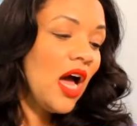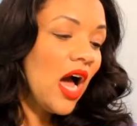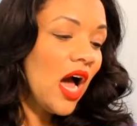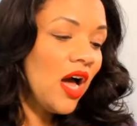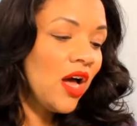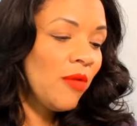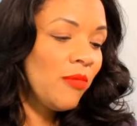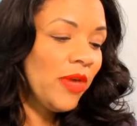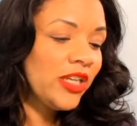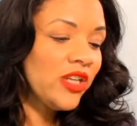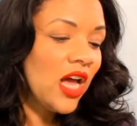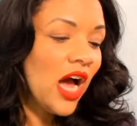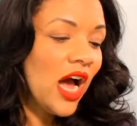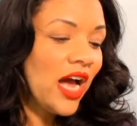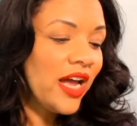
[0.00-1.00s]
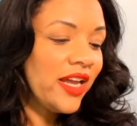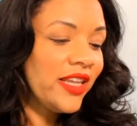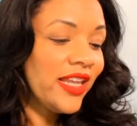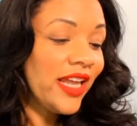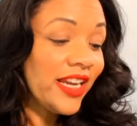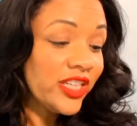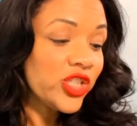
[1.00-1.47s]
And I
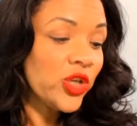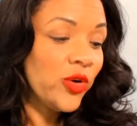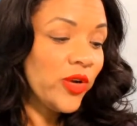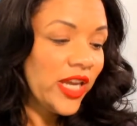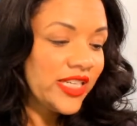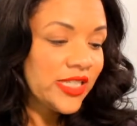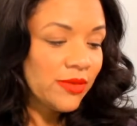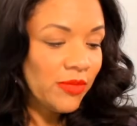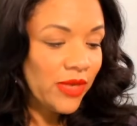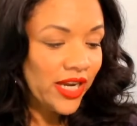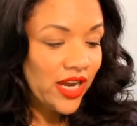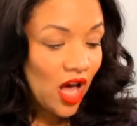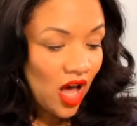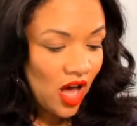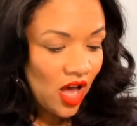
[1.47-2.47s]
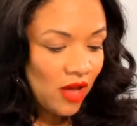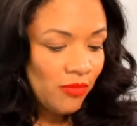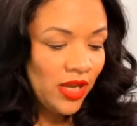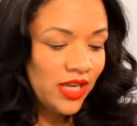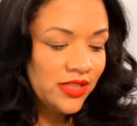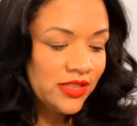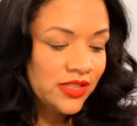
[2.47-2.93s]
like showcasing my
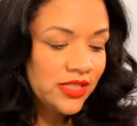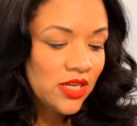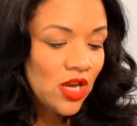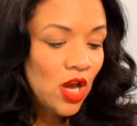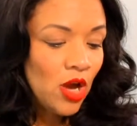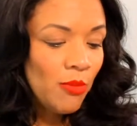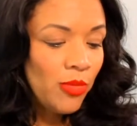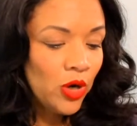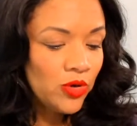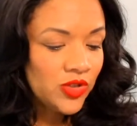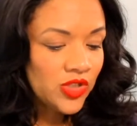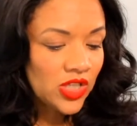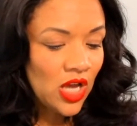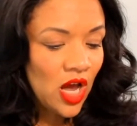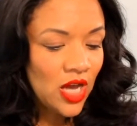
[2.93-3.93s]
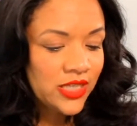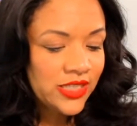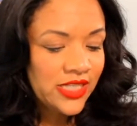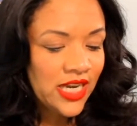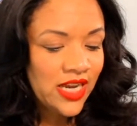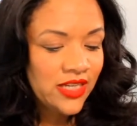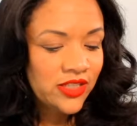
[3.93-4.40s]
comments, post
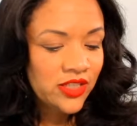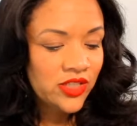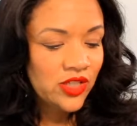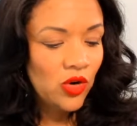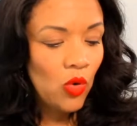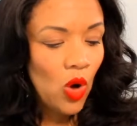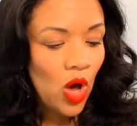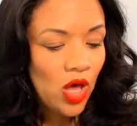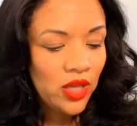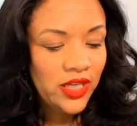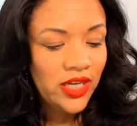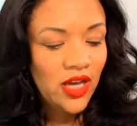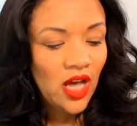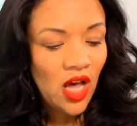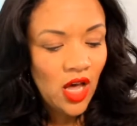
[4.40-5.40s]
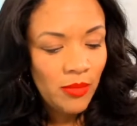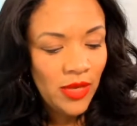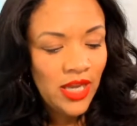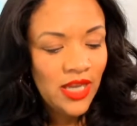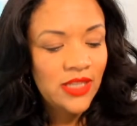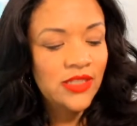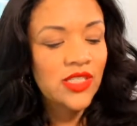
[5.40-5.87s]
content, quality
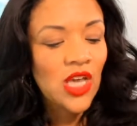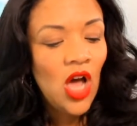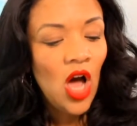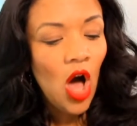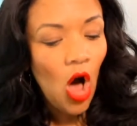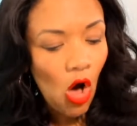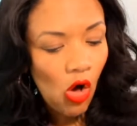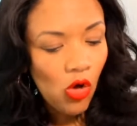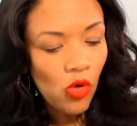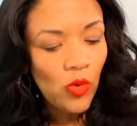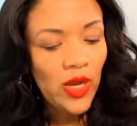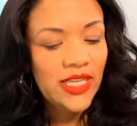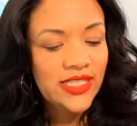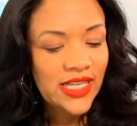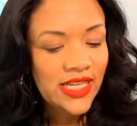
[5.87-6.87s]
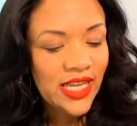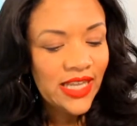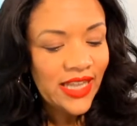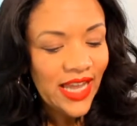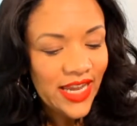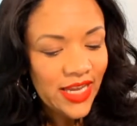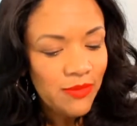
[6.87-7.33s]
comments, always. And I
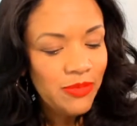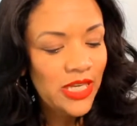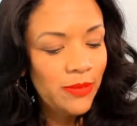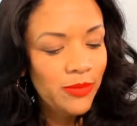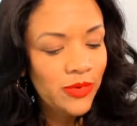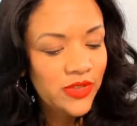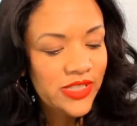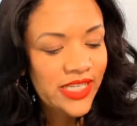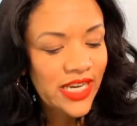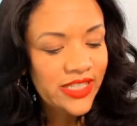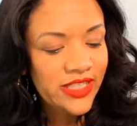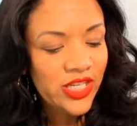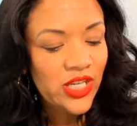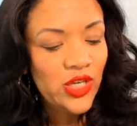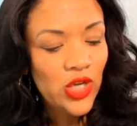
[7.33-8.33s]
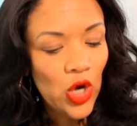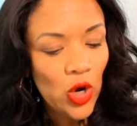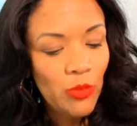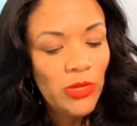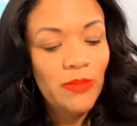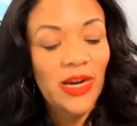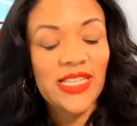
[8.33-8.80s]
like people to get to know
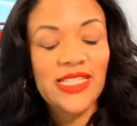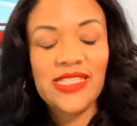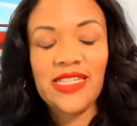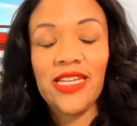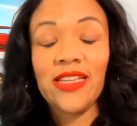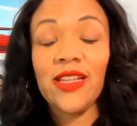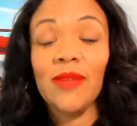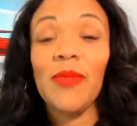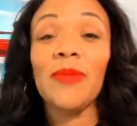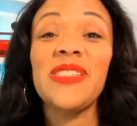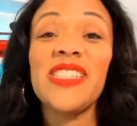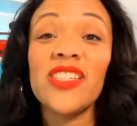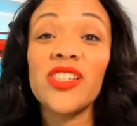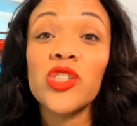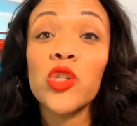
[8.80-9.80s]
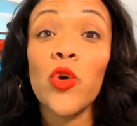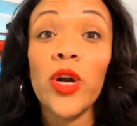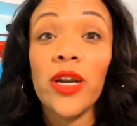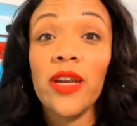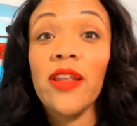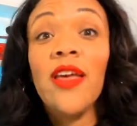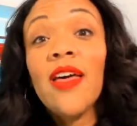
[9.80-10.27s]
me by seeing them. I'm still
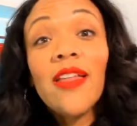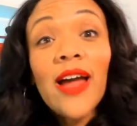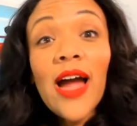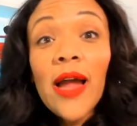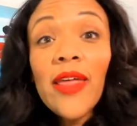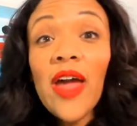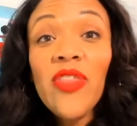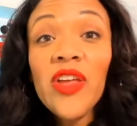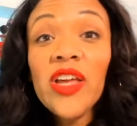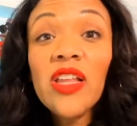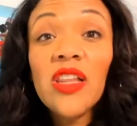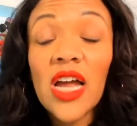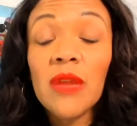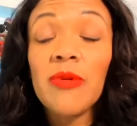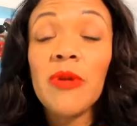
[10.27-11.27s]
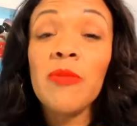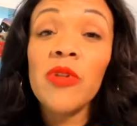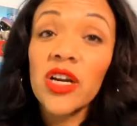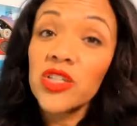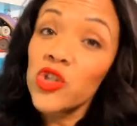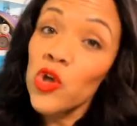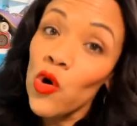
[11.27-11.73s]
torn. I think a lot of people
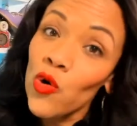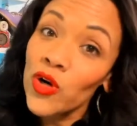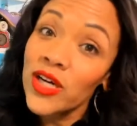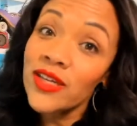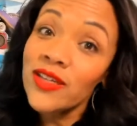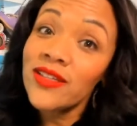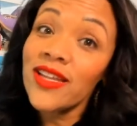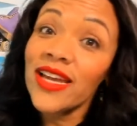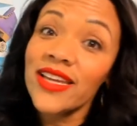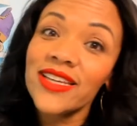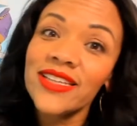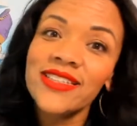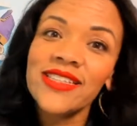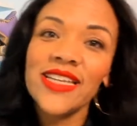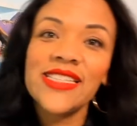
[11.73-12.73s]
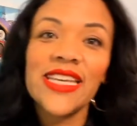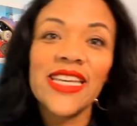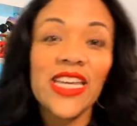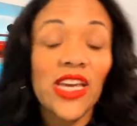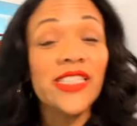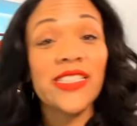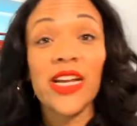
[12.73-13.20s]
are torn. Like
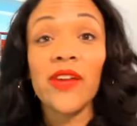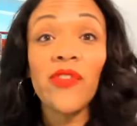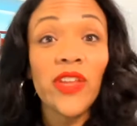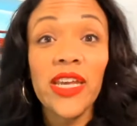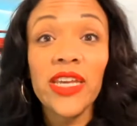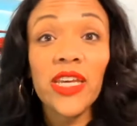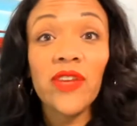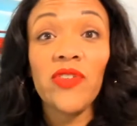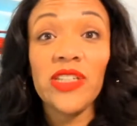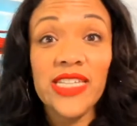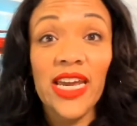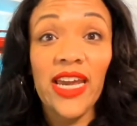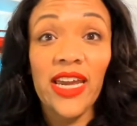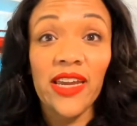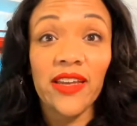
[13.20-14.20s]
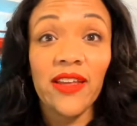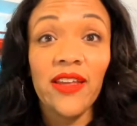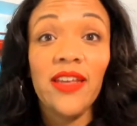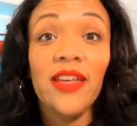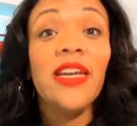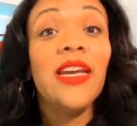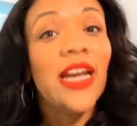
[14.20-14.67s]
it's definitely a give and take.
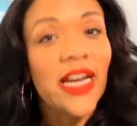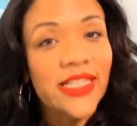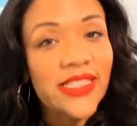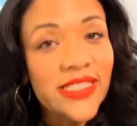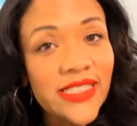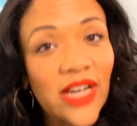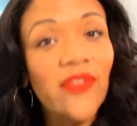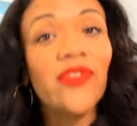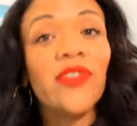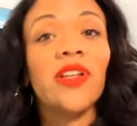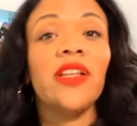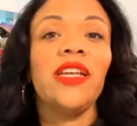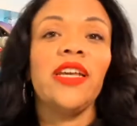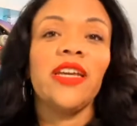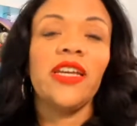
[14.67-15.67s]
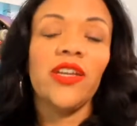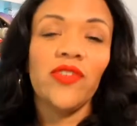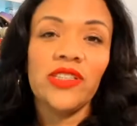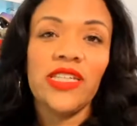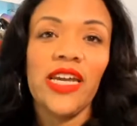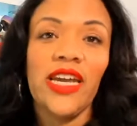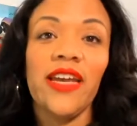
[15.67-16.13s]
It's definitely a give and
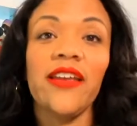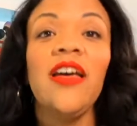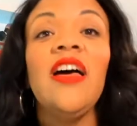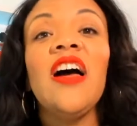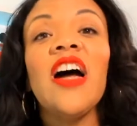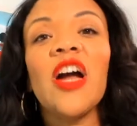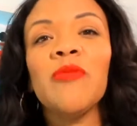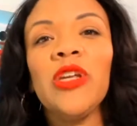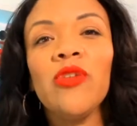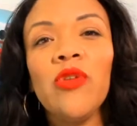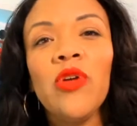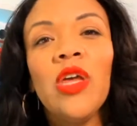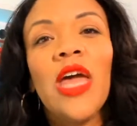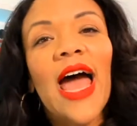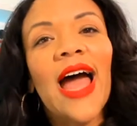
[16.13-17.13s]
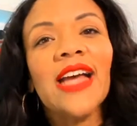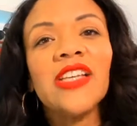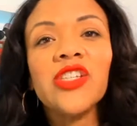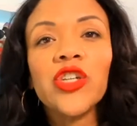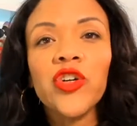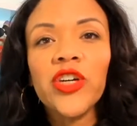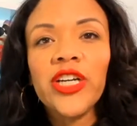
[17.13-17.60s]
take. I mean, as a
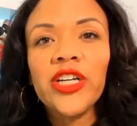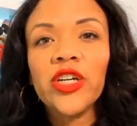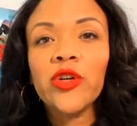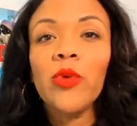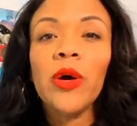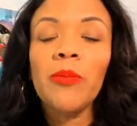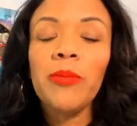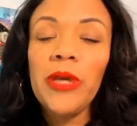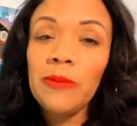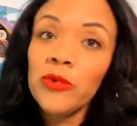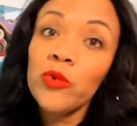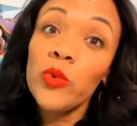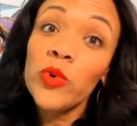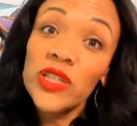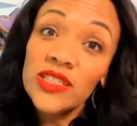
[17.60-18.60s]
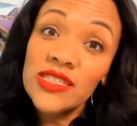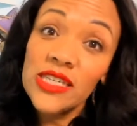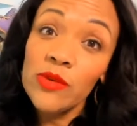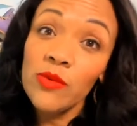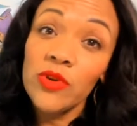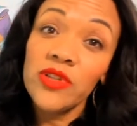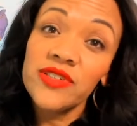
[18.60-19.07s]
creator, what people will see
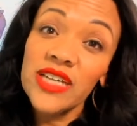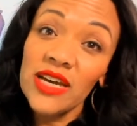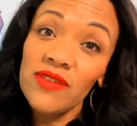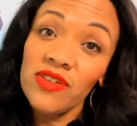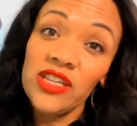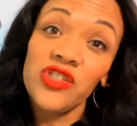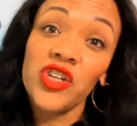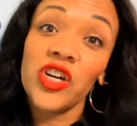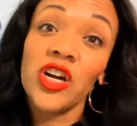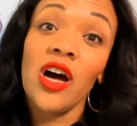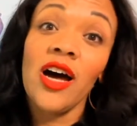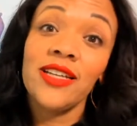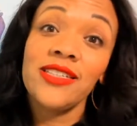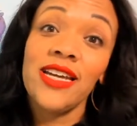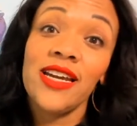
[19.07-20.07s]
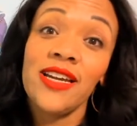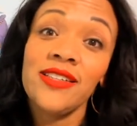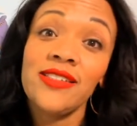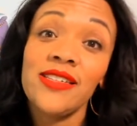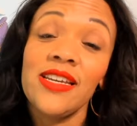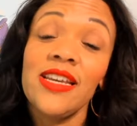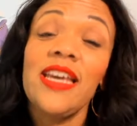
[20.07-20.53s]
when they're diving into your
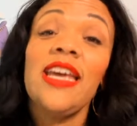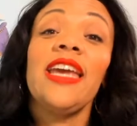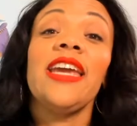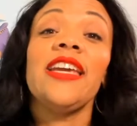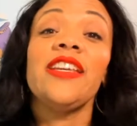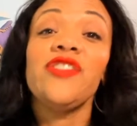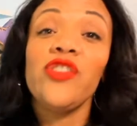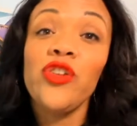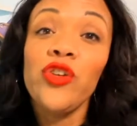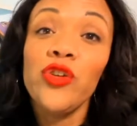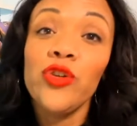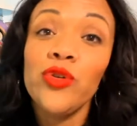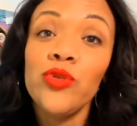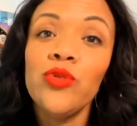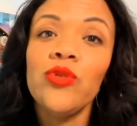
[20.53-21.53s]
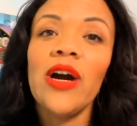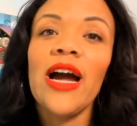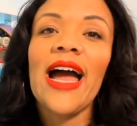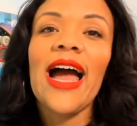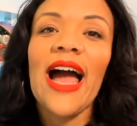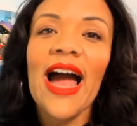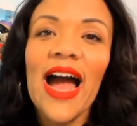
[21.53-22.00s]
content is you
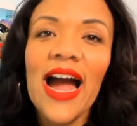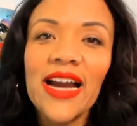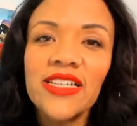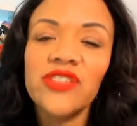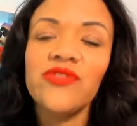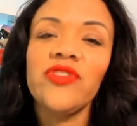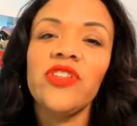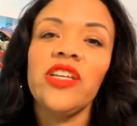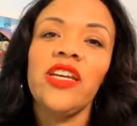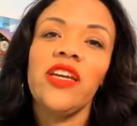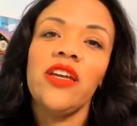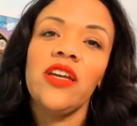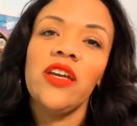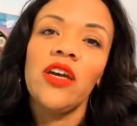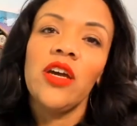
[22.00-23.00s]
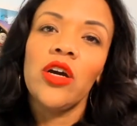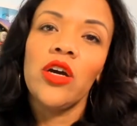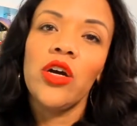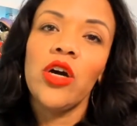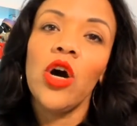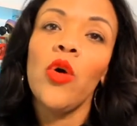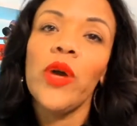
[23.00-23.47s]
actively
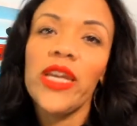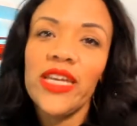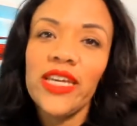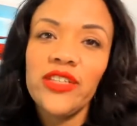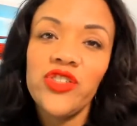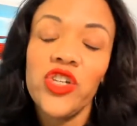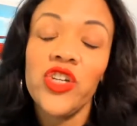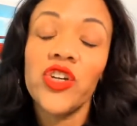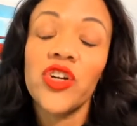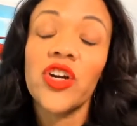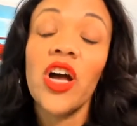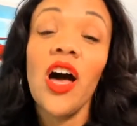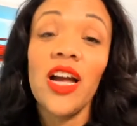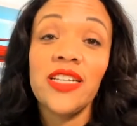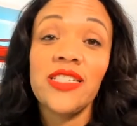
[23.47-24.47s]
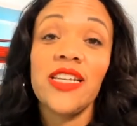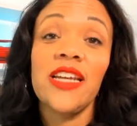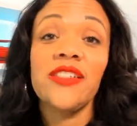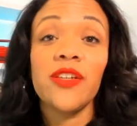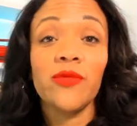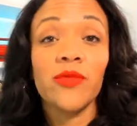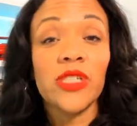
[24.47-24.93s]
going into your content
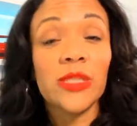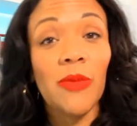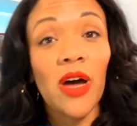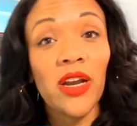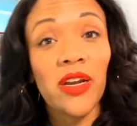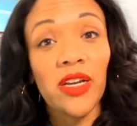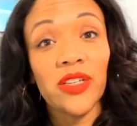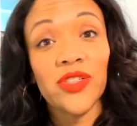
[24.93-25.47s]
and responding.